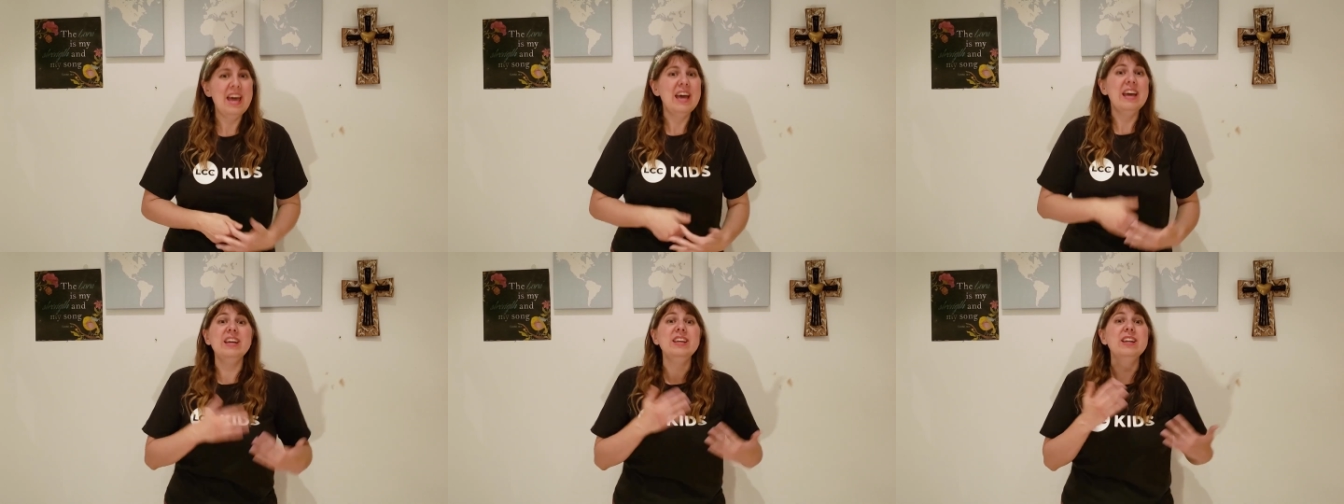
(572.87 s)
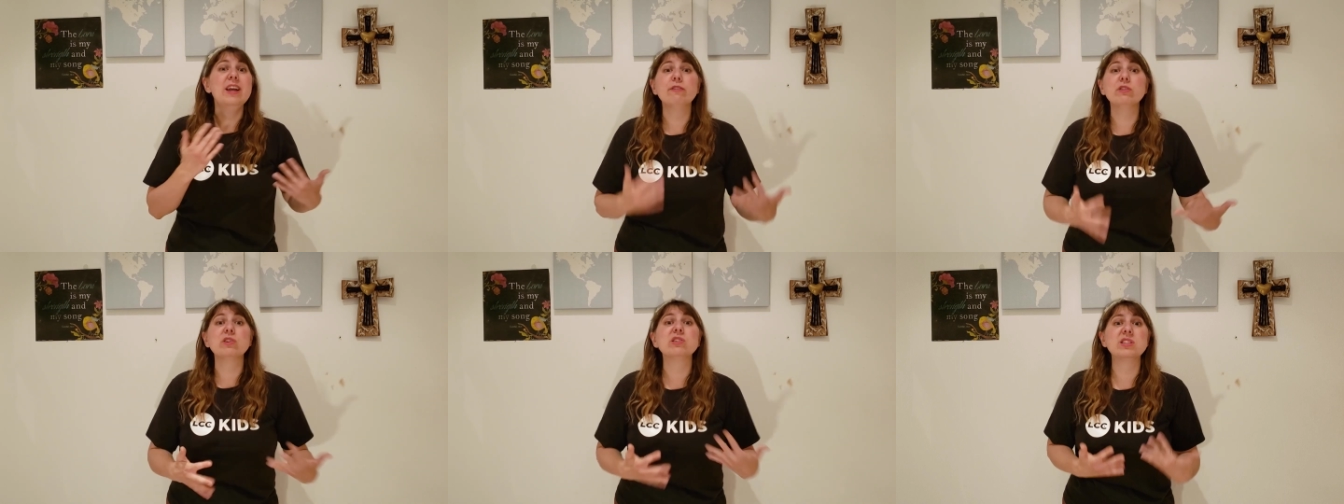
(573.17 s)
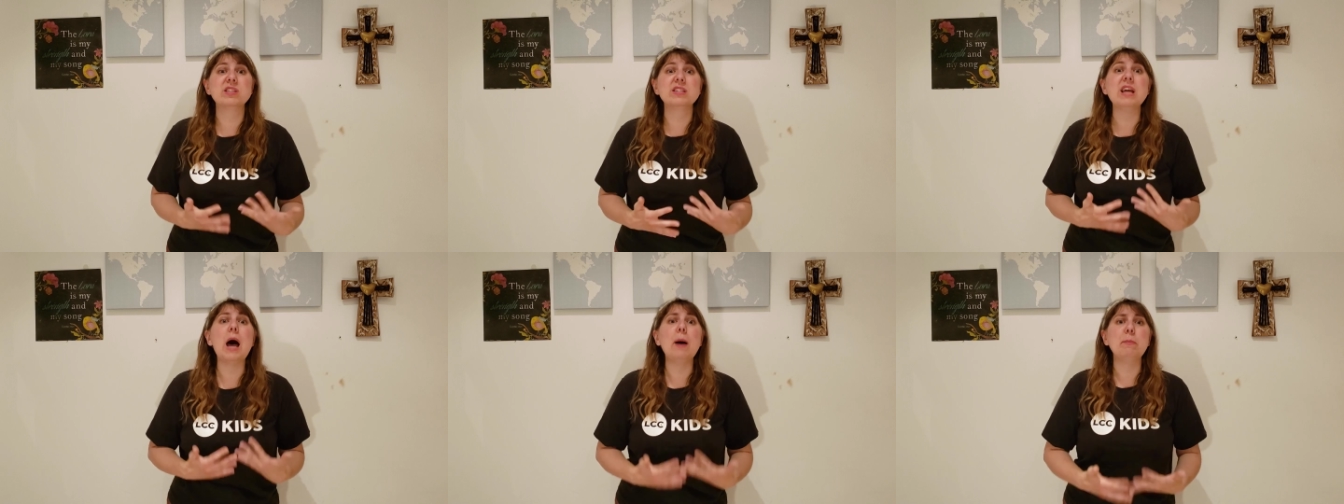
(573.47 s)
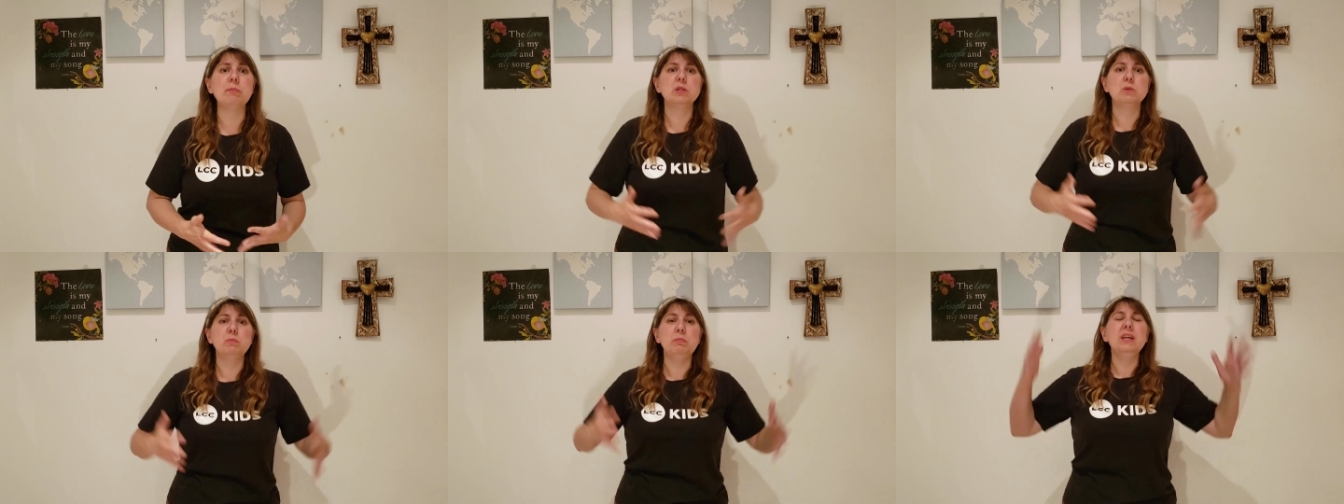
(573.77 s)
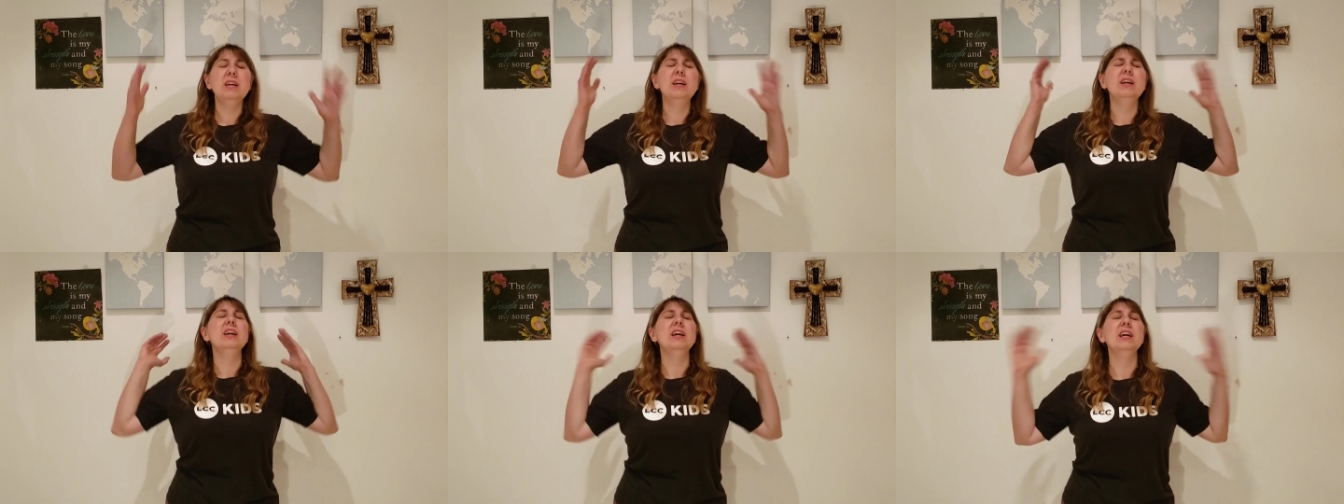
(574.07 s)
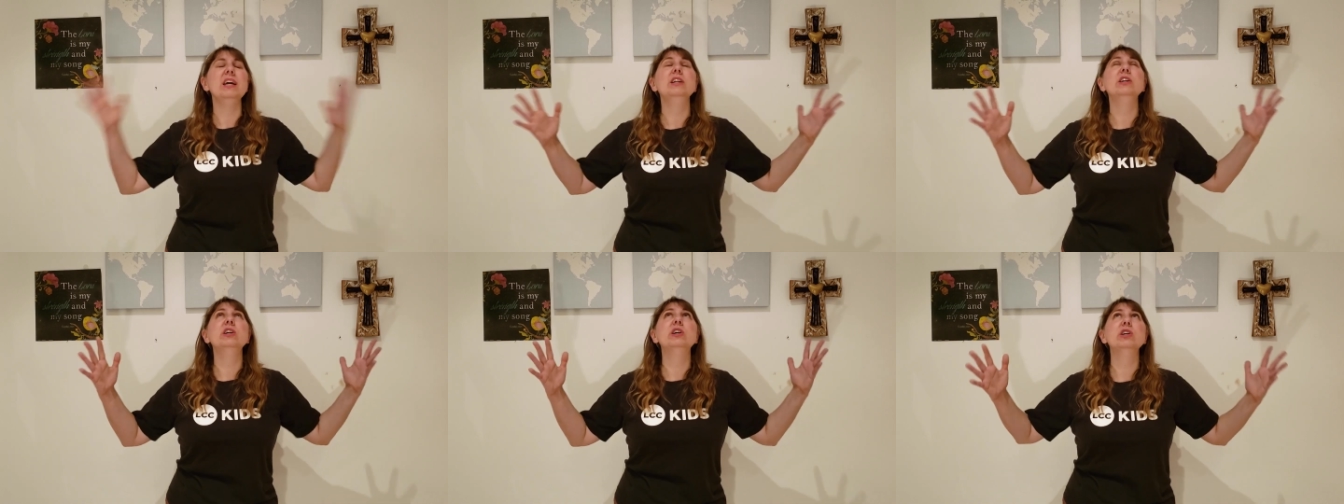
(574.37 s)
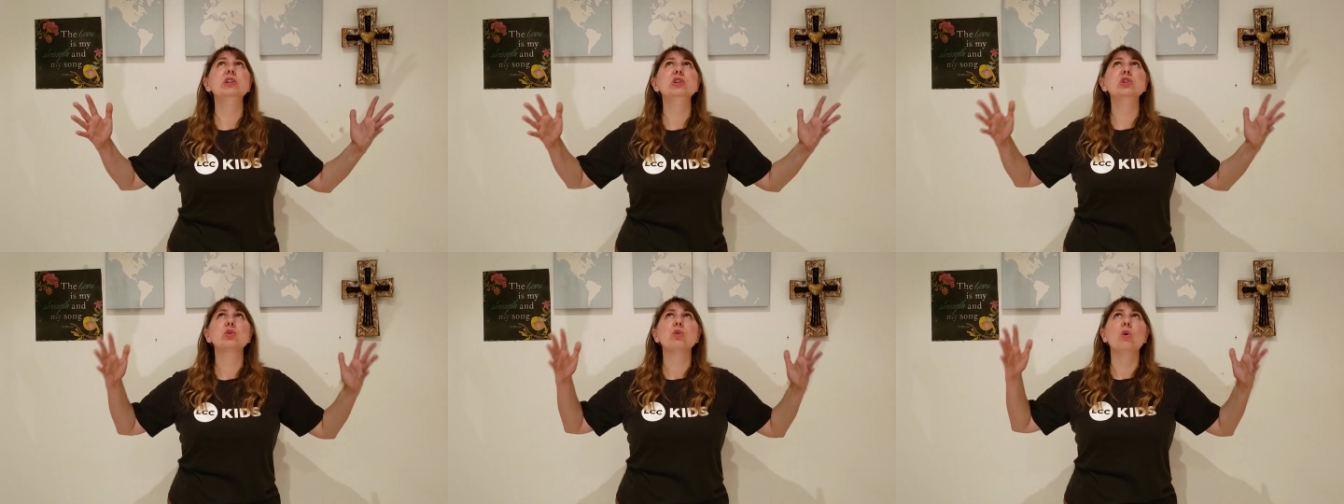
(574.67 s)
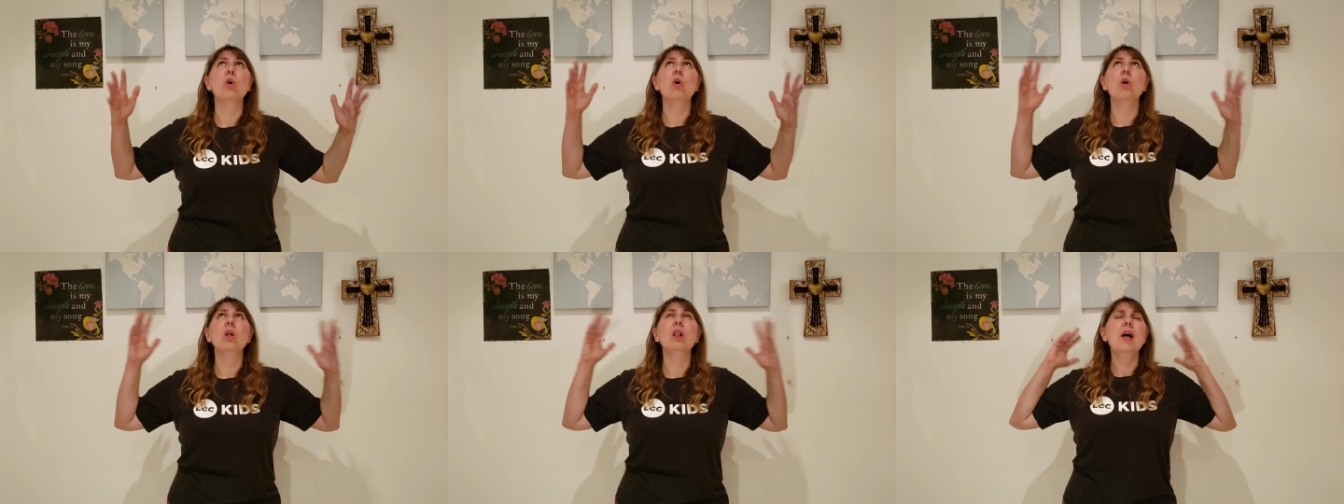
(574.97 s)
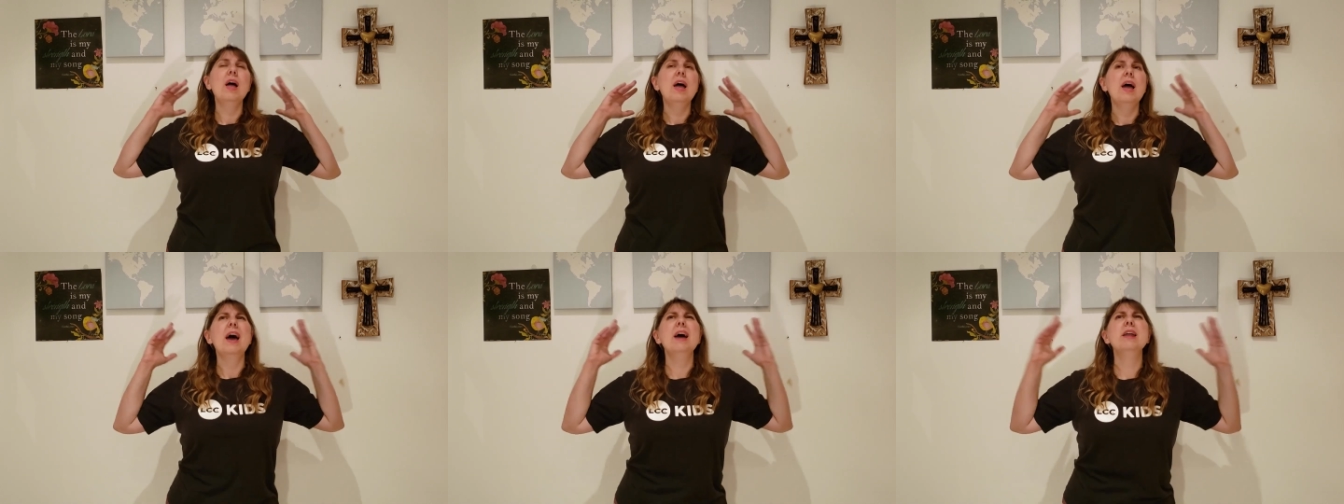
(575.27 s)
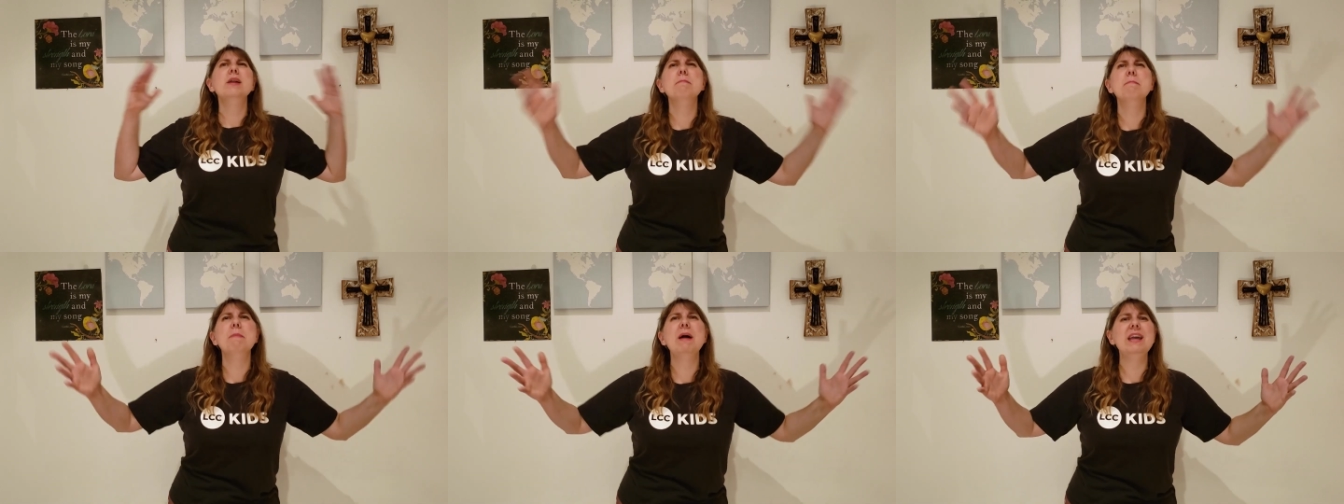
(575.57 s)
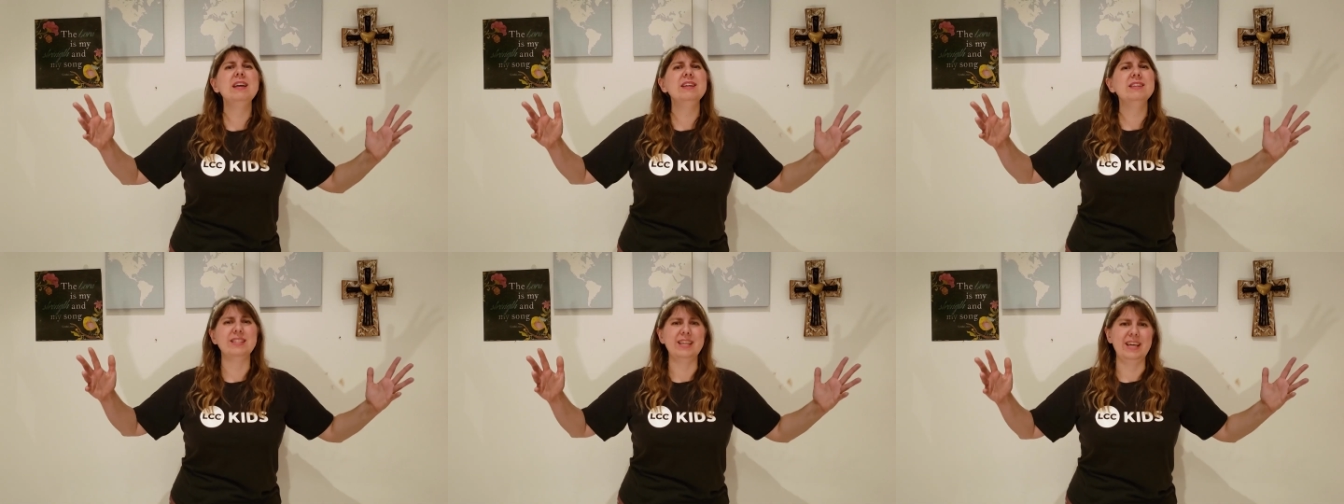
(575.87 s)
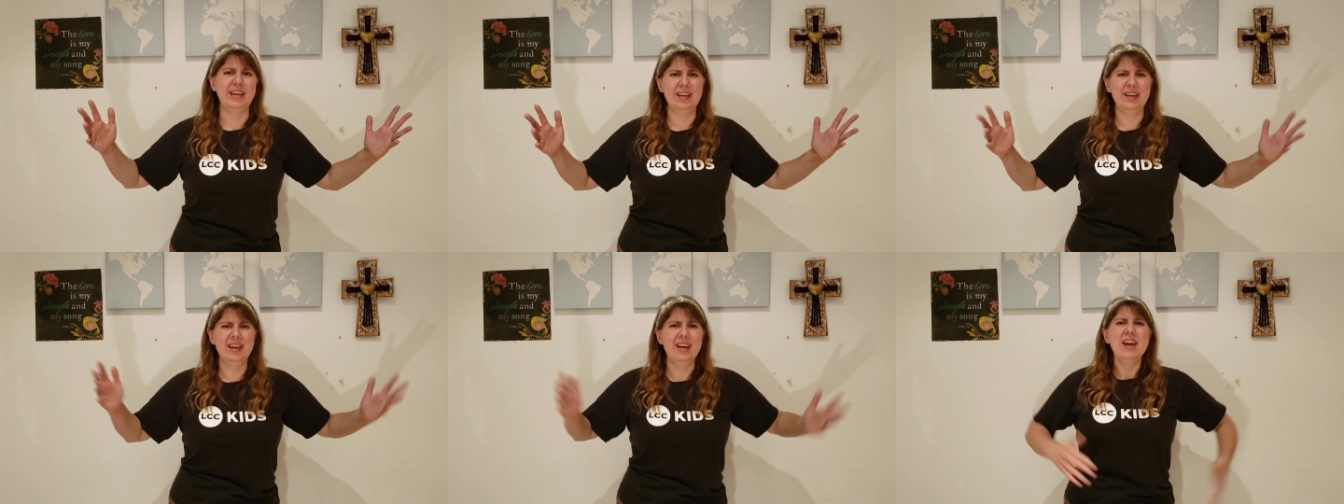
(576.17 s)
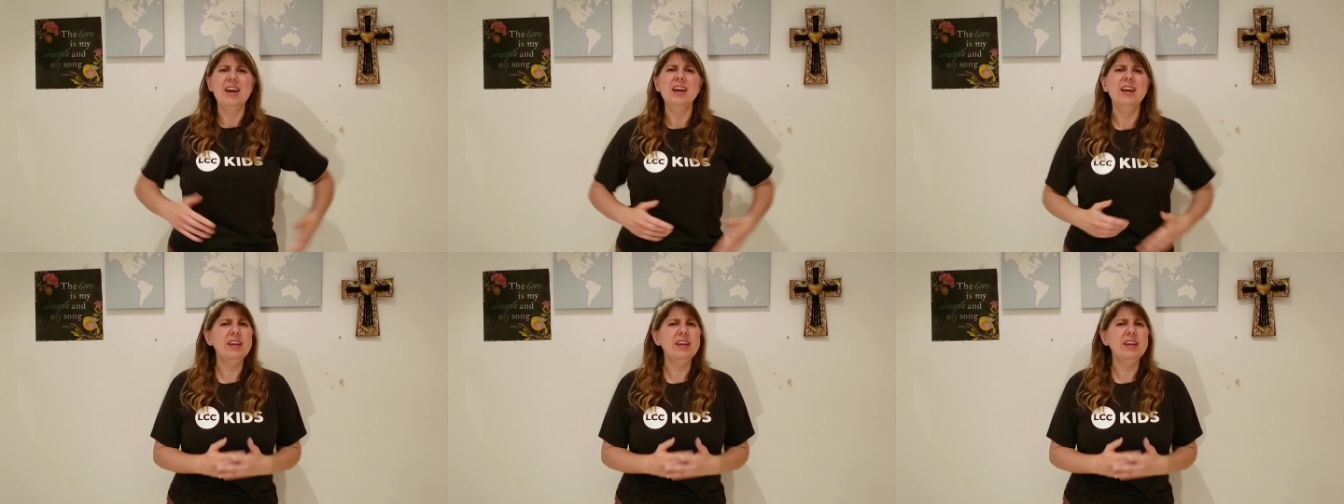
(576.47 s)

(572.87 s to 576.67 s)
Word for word: He never stops being in control and amazing.